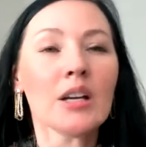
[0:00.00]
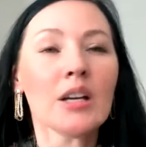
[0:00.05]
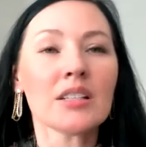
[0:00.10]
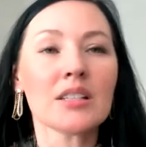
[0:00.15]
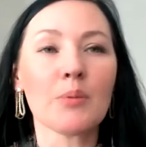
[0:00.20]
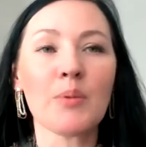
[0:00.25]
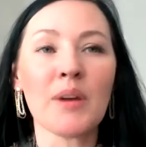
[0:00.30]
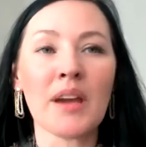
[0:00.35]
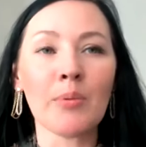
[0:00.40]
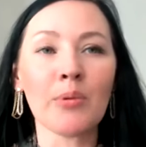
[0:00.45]

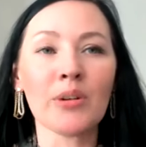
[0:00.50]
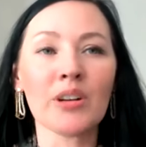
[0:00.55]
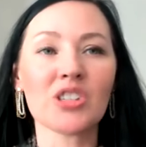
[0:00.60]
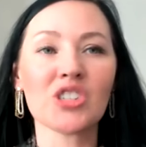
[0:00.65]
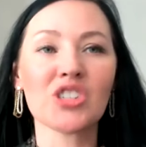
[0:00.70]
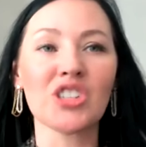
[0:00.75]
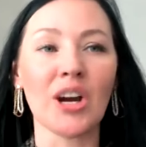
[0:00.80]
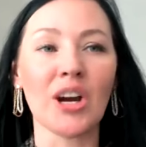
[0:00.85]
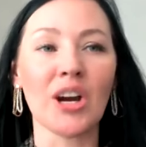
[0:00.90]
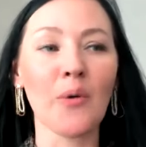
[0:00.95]
To be able to
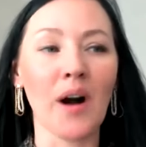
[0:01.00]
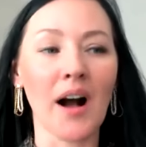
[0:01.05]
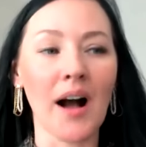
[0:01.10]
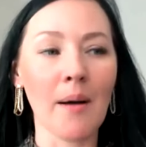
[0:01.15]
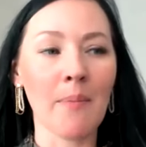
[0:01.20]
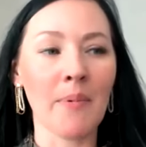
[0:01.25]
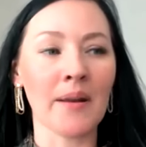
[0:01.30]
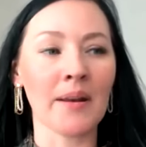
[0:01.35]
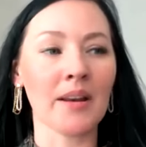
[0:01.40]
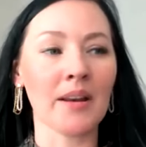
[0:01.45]
show
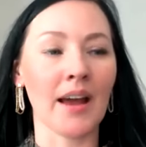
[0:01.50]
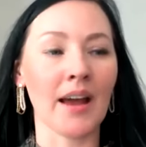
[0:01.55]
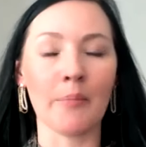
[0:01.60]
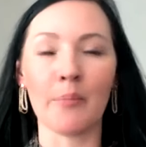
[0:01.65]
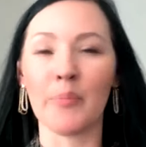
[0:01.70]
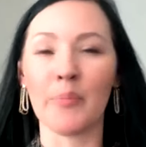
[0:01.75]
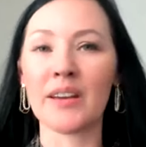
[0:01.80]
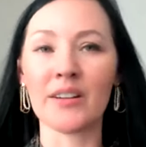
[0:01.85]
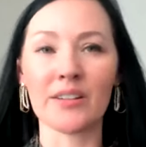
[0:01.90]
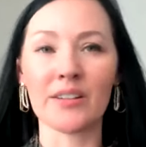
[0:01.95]
up and, and
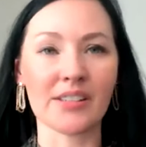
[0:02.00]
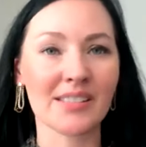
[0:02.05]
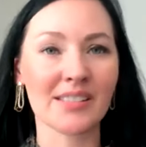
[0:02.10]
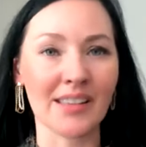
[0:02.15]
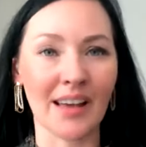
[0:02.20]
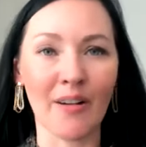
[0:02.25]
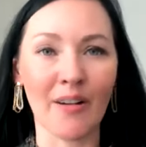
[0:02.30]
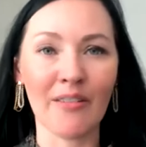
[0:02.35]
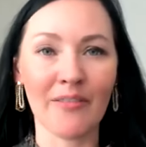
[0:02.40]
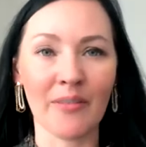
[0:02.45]
be
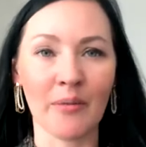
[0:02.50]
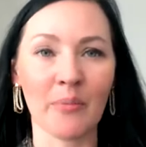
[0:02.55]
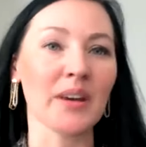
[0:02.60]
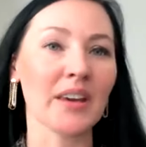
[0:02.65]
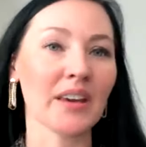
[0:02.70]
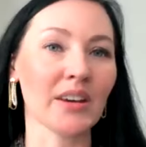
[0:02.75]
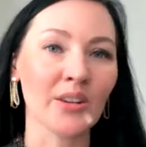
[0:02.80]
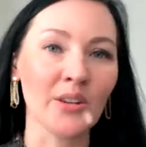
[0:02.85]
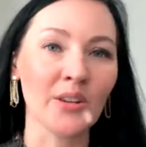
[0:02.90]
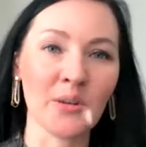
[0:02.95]
yourself and be
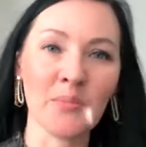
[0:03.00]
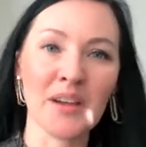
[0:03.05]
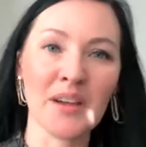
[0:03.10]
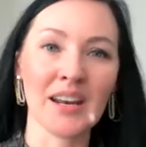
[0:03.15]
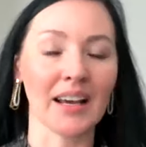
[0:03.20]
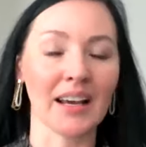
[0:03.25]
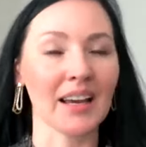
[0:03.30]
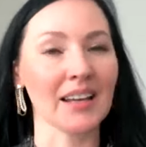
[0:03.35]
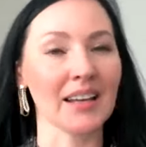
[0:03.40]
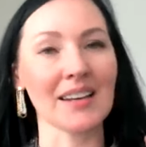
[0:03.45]
human
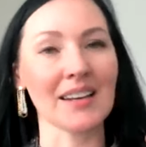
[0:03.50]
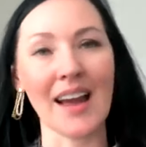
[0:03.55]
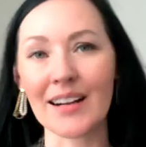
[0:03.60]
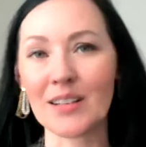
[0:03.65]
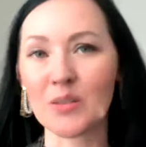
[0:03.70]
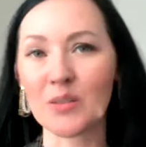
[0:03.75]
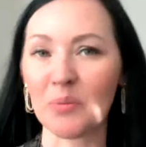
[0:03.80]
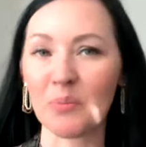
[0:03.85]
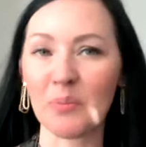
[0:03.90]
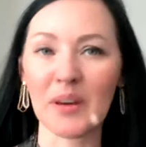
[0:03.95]
and
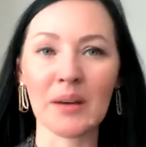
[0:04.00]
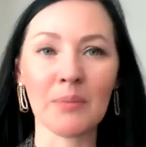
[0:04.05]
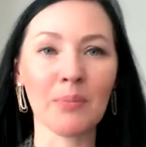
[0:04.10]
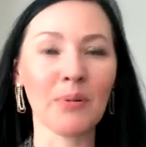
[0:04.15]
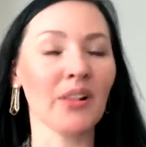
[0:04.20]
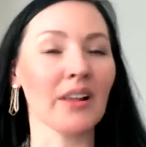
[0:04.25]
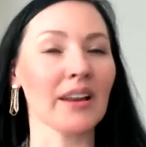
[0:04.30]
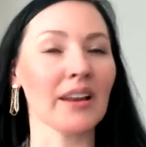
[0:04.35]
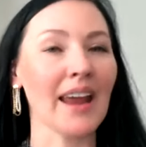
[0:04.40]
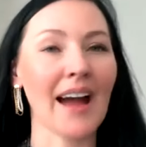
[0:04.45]
connect with
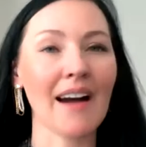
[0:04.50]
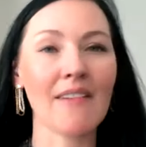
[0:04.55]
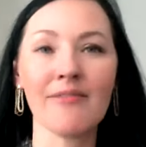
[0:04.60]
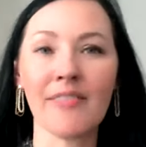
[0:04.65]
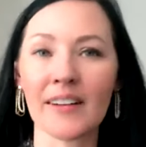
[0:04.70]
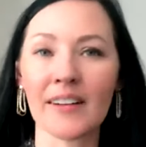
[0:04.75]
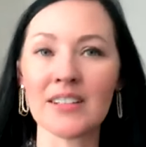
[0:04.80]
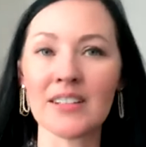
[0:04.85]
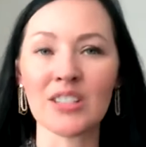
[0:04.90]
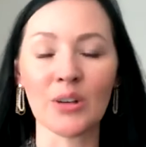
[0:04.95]
people and have
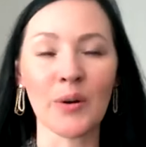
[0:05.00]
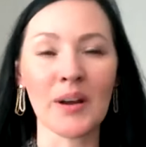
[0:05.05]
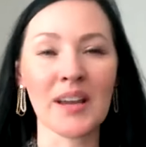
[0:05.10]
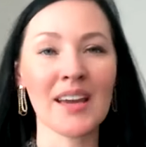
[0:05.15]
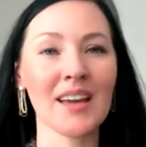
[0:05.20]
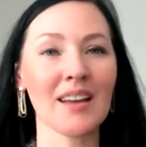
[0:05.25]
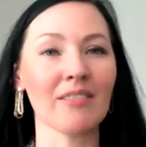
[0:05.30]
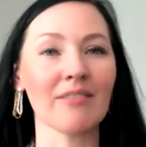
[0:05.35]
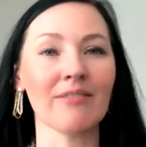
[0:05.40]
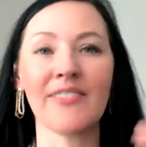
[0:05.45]
fun doing
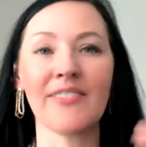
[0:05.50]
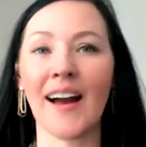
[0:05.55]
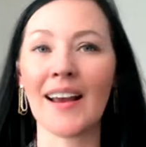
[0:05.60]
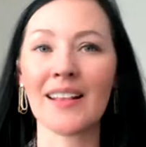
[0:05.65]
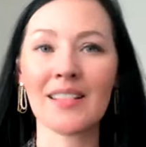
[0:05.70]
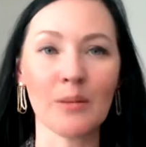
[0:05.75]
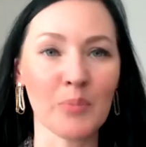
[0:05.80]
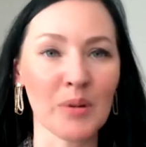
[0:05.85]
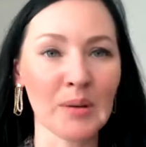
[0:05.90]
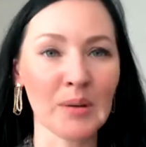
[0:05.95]
it and
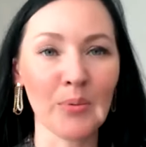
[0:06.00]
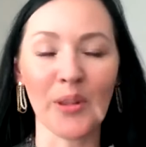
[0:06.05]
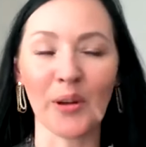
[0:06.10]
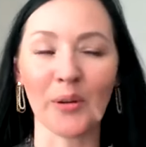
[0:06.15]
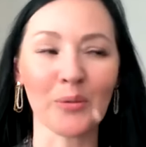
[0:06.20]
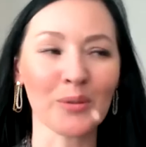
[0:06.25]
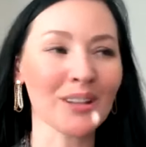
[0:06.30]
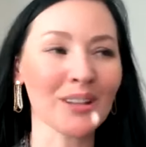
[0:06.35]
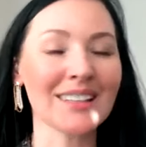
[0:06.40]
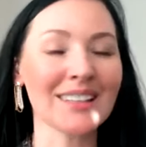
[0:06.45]
find the people
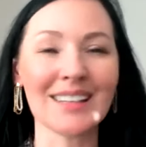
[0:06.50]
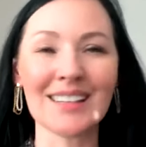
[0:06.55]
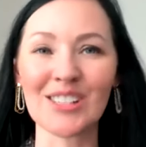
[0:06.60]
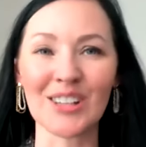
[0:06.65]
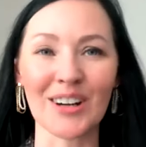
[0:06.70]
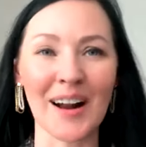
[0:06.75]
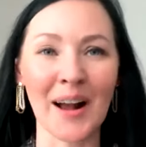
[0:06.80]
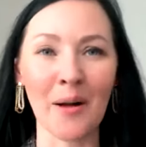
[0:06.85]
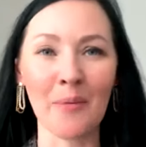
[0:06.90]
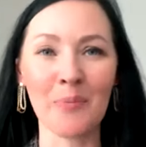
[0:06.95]
that really need
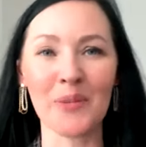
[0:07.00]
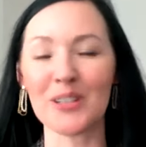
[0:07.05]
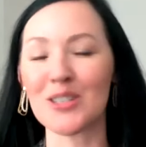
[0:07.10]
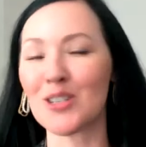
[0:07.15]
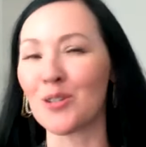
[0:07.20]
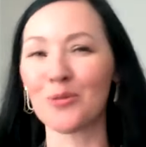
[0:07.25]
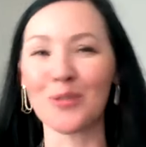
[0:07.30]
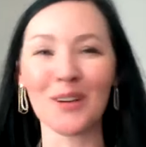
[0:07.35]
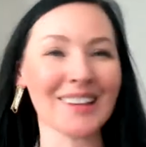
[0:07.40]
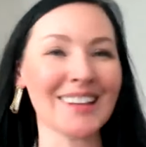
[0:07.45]
your help that
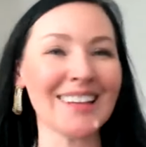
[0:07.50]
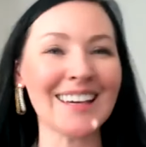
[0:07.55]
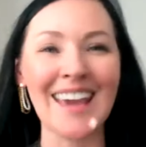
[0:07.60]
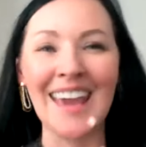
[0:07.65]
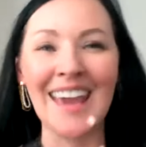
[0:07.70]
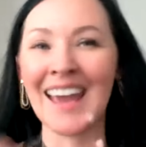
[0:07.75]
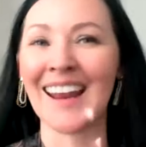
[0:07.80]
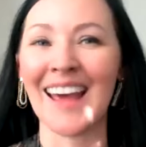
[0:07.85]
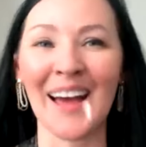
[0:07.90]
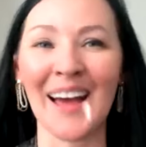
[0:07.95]
you really
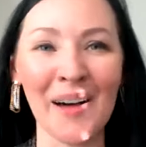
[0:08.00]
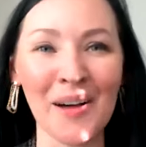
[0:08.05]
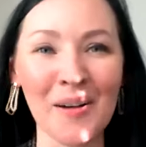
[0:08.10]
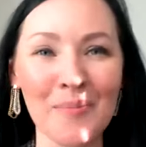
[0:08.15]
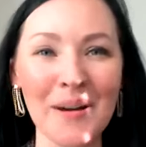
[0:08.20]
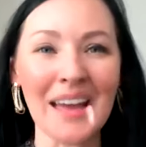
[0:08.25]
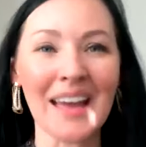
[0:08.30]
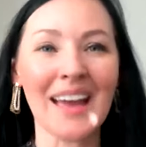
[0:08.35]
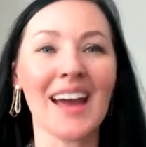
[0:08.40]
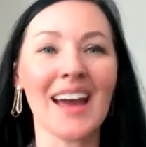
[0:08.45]
can help
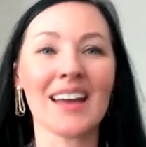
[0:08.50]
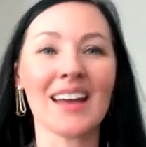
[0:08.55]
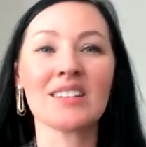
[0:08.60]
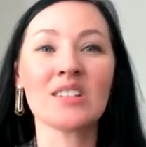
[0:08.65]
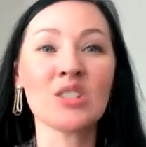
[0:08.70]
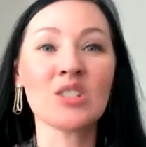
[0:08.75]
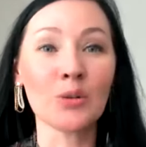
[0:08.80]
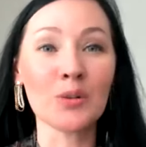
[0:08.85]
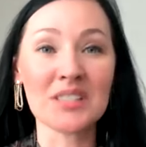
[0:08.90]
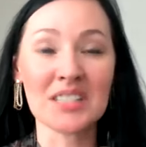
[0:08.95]
and to
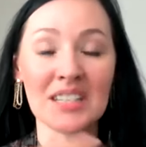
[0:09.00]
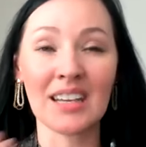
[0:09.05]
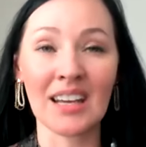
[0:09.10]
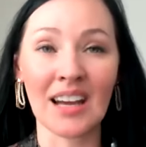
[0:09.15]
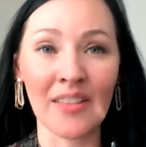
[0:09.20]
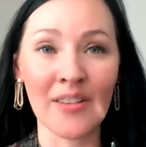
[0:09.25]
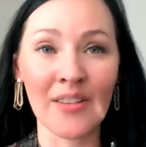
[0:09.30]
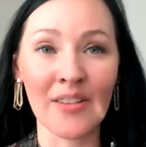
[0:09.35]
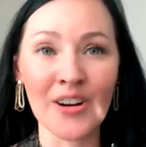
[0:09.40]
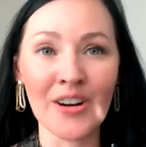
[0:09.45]
do it
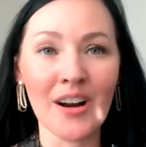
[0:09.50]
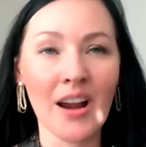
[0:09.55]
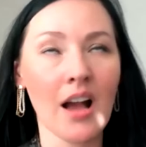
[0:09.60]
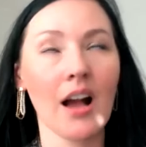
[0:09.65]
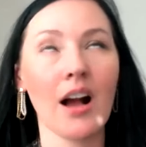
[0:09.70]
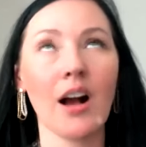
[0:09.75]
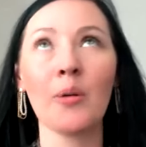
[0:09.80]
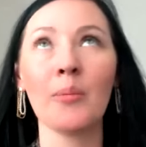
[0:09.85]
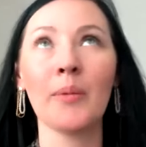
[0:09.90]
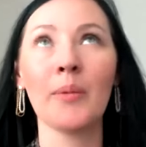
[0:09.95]
together.
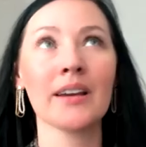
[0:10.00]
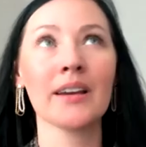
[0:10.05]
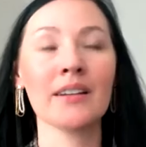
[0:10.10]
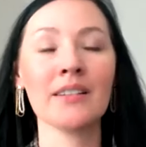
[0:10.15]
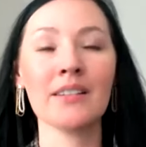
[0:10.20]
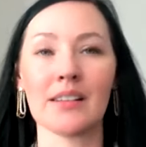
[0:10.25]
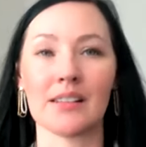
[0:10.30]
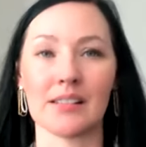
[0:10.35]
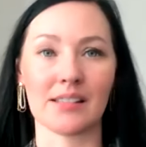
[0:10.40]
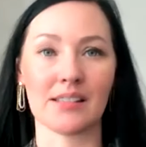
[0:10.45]
Oh my
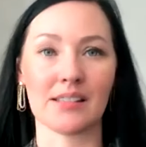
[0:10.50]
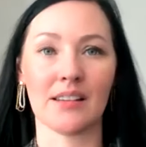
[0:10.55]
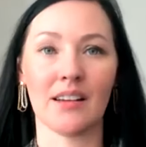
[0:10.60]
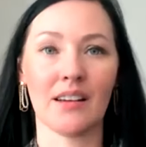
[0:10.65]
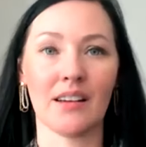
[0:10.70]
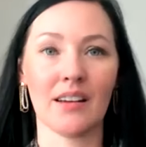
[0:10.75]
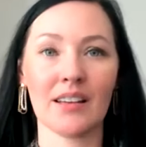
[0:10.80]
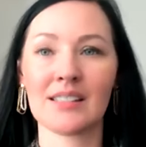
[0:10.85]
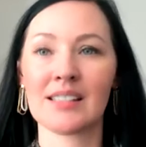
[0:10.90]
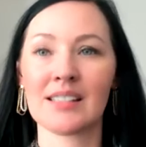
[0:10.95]
goodness,
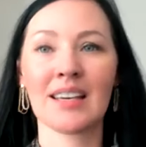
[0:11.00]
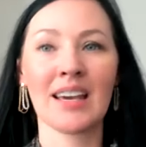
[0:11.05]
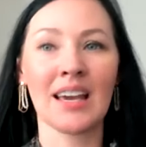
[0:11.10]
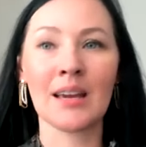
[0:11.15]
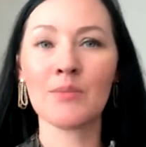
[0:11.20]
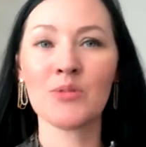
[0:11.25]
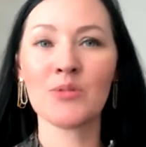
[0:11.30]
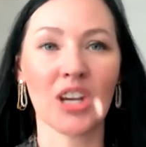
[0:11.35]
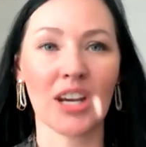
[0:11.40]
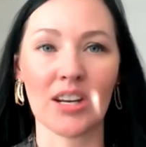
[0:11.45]
it's a
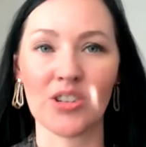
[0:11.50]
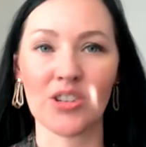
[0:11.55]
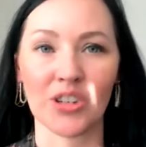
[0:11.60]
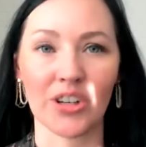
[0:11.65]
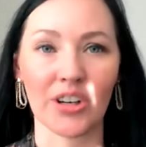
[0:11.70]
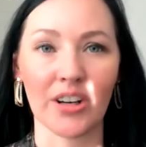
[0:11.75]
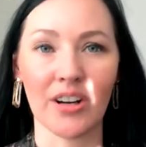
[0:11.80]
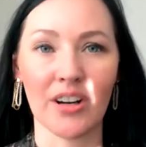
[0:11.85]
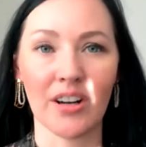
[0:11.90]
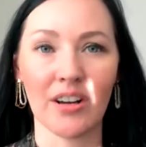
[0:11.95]
game
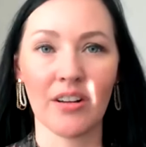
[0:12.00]
changer.